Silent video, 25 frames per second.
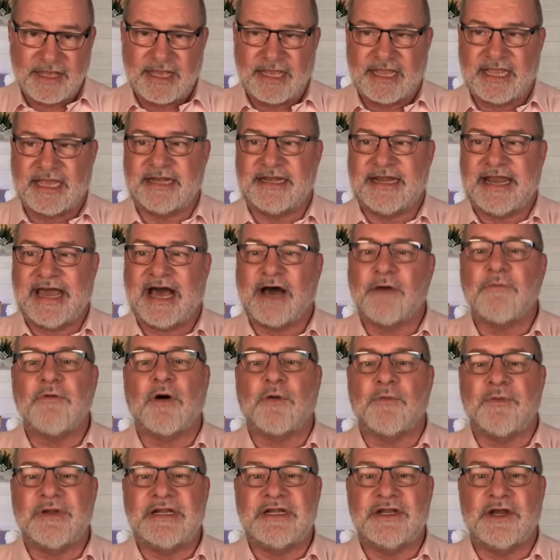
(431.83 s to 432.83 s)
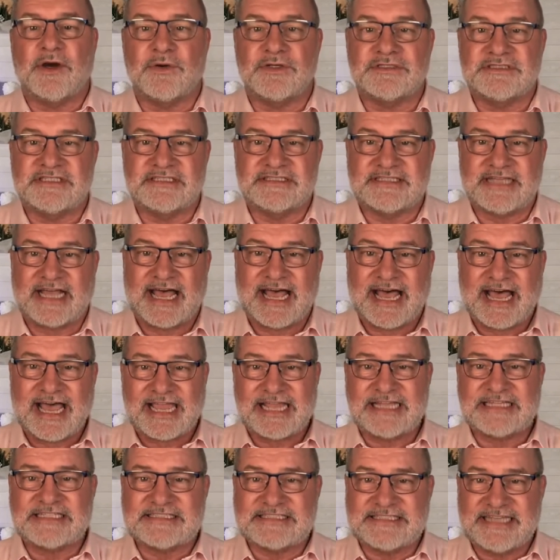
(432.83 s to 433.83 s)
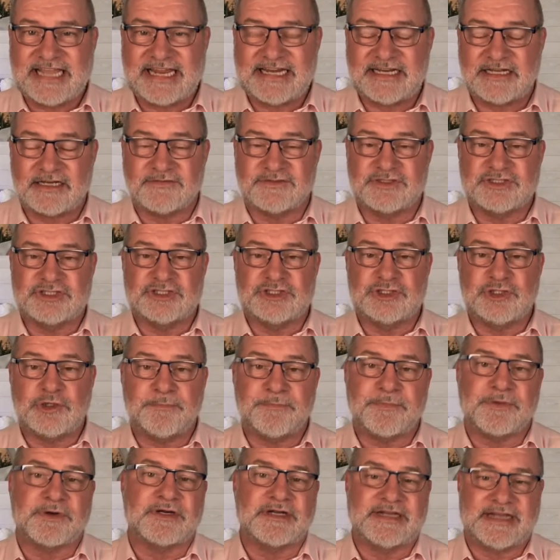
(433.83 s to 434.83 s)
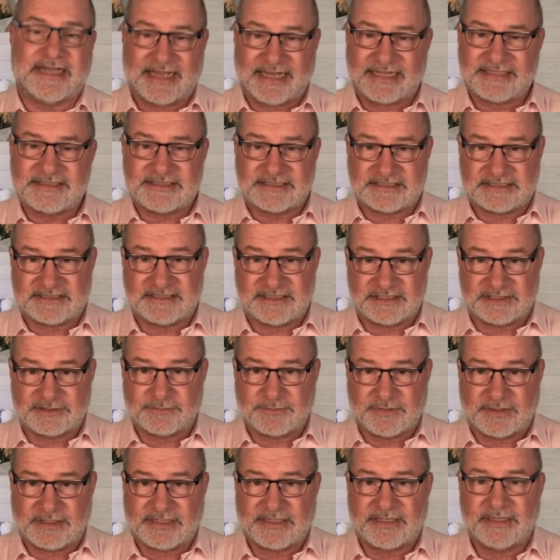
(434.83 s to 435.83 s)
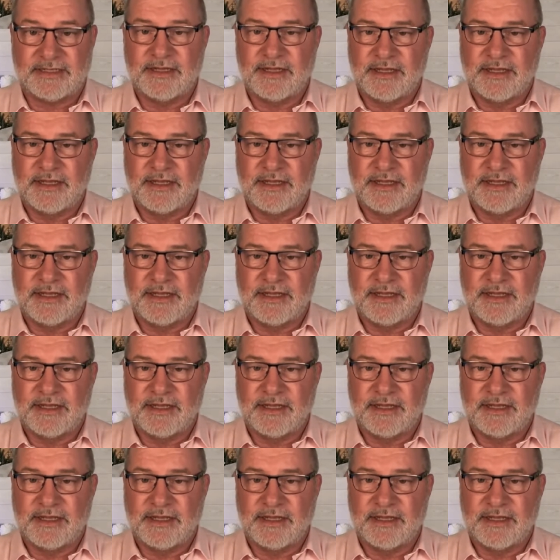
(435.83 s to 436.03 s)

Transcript: And now what we know is it's a high state of super consciousness, really.